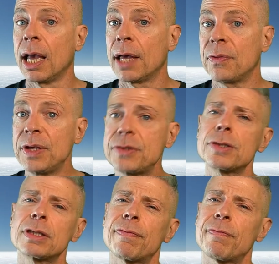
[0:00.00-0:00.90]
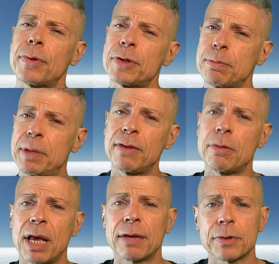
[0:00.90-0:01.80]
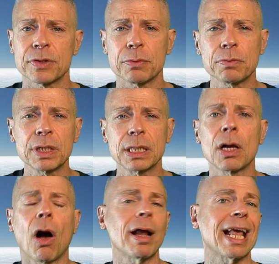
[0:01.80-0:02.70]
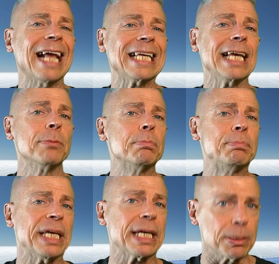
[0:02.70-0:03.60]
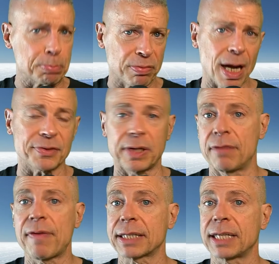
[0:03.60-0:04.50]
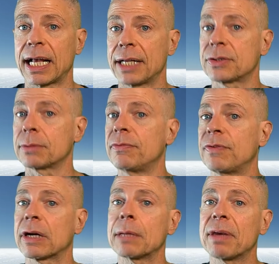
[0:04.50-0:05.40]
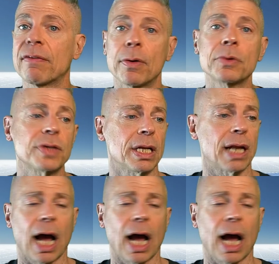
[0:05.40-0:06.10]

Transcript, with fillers: This is the first bit of the metaverse that really got any big press, and in fact, it had some very big folks in it.